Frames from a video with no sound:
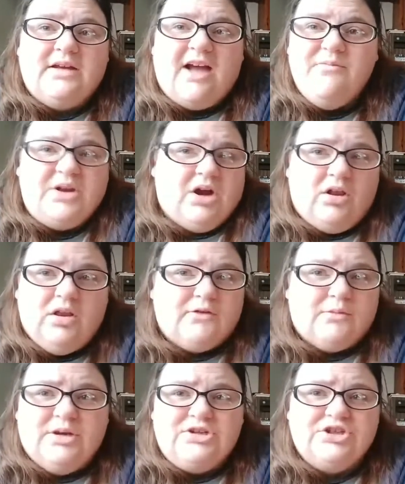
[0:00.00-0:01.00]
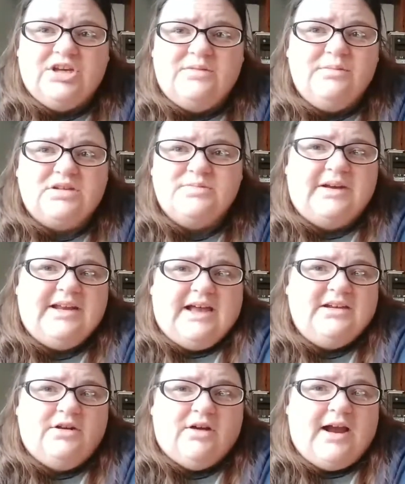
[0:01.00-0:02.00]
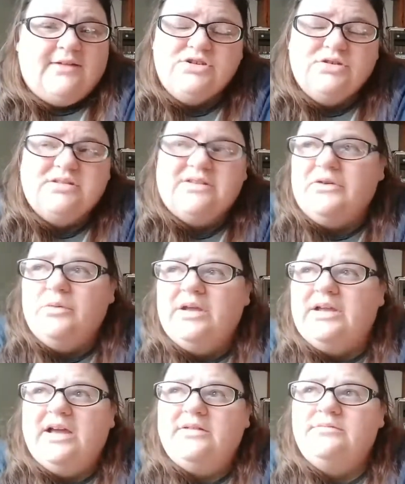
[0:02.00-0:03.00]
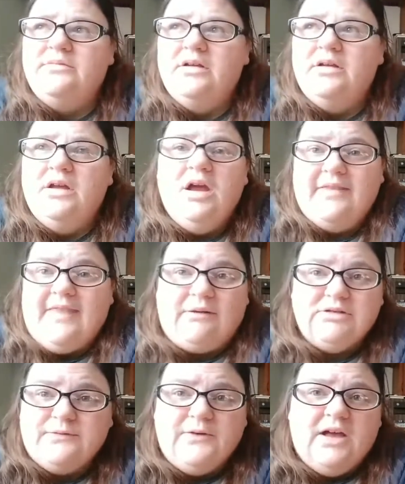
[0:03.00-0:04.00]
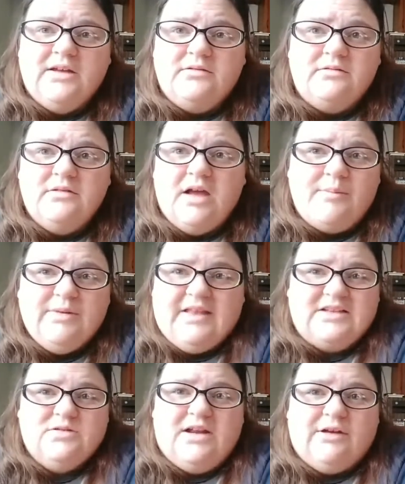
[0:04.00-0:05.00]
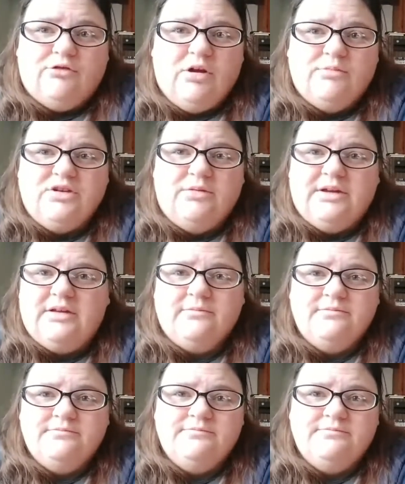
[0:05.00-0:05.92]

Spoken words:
I've been all over Michigan because my dad did craft shows every weekend, and that was fun. I mean, that's what I grew up doing.